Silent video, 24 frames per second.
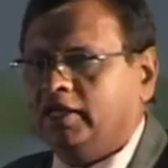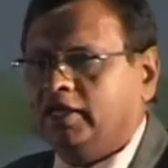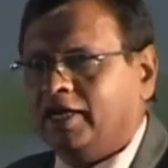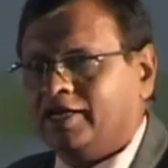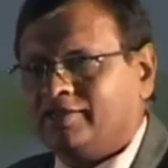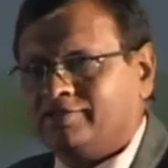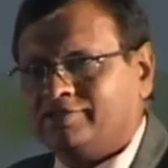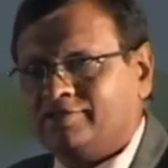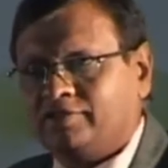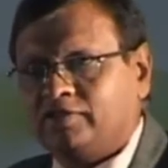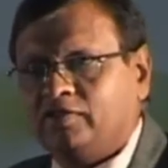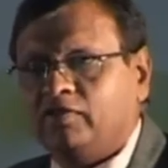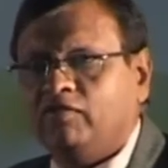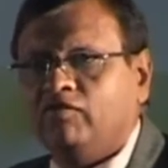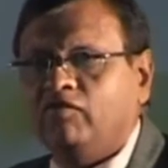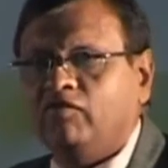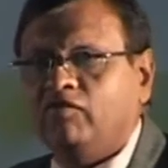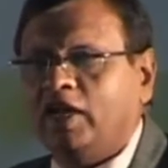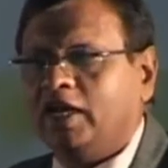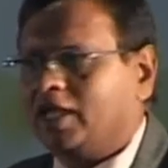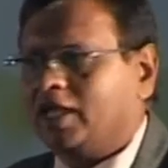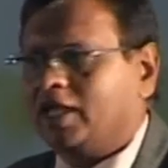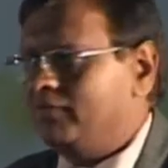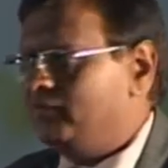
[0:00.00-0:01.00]
Let us
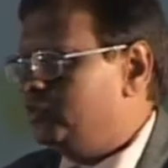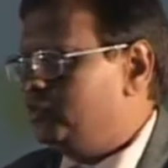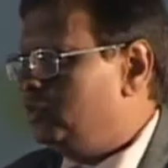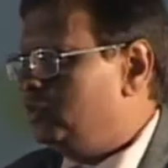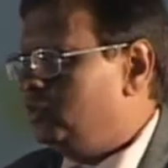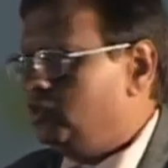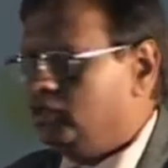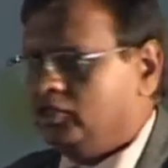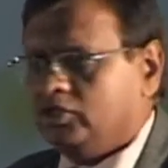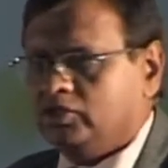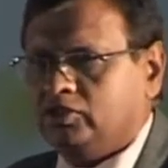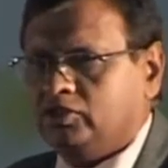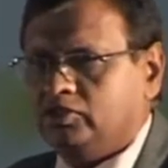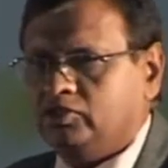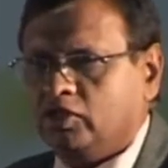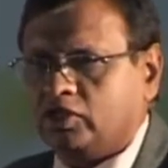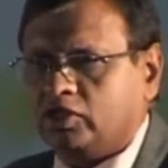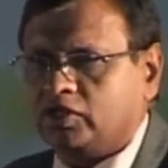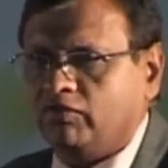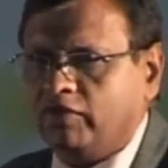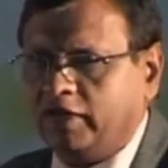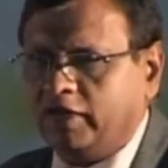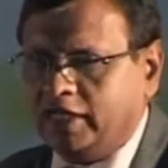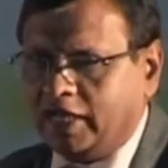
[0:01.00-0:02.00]
welcome
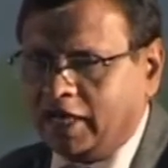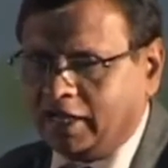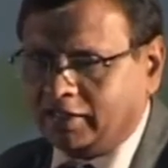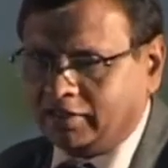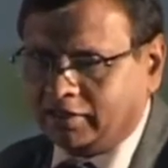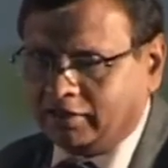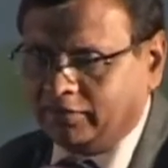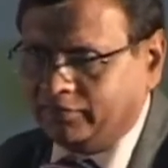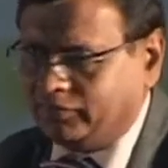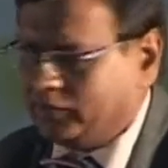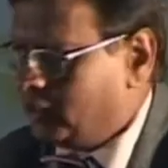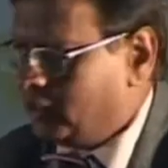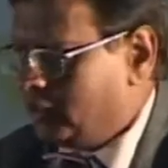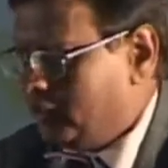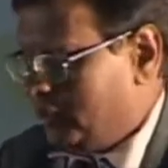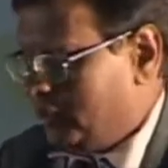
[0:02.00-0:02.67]
Dr. Valiathan.